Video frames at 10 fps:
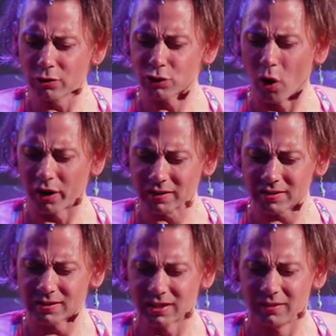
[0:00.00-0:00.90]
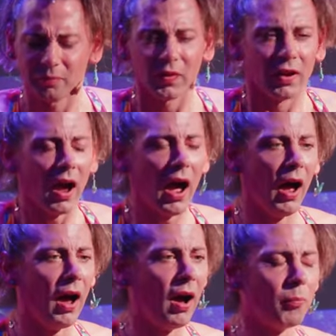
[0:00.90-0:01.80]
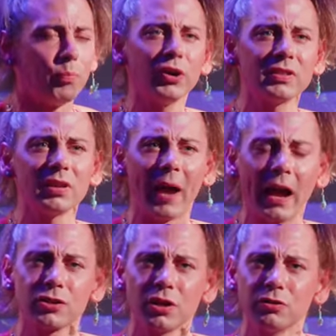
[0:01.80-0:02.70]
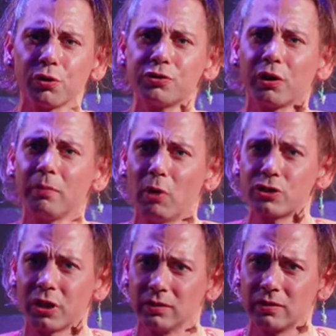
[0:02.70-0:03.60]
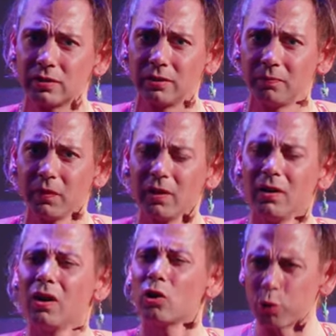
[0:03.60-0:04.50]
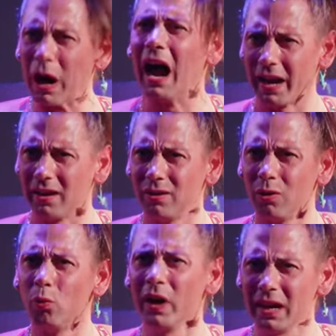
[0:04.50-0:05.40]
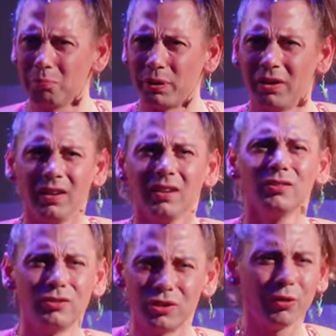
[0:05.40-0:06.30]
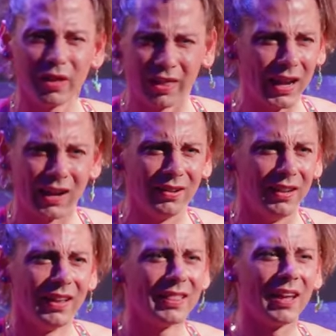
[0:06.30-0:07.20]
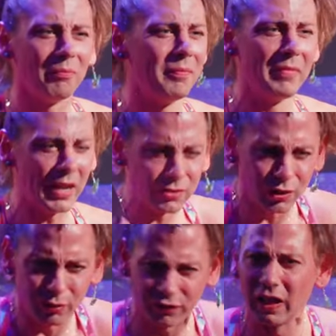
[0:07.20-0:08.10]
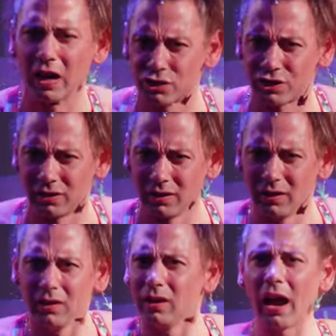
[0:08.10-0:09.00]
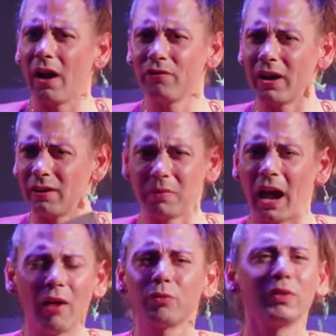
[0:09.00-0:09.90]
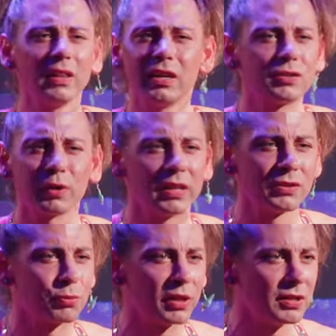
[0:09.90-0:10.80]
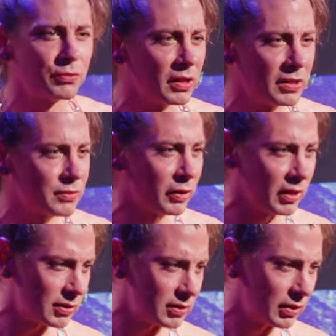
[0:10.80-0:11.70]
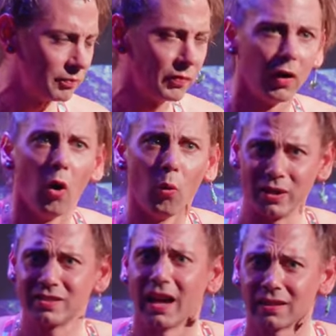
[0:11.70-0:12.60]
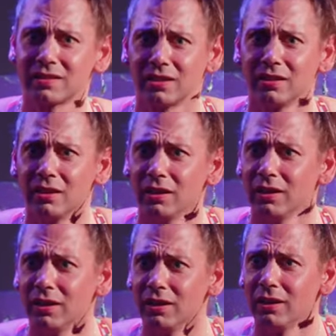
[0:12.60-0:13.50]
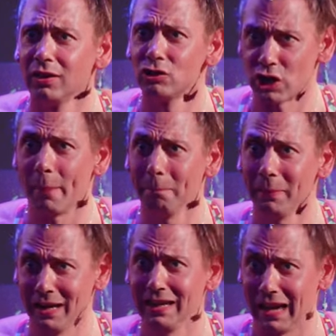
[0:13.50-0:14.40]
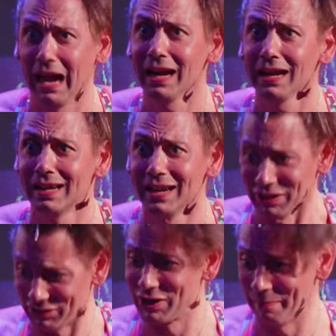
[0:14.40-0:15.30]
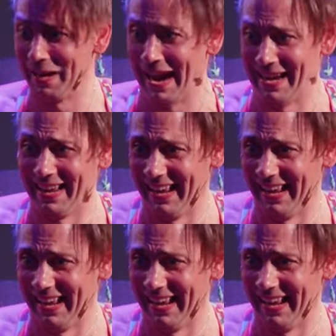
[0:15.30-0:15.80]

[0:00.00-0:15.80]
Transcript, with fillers: Taurus, uh, put some action towards your emotions. Cry, weep, do the thing that makes you flush. Have a, have a release, release, release, release, release. What's next? Gemini, Gemini.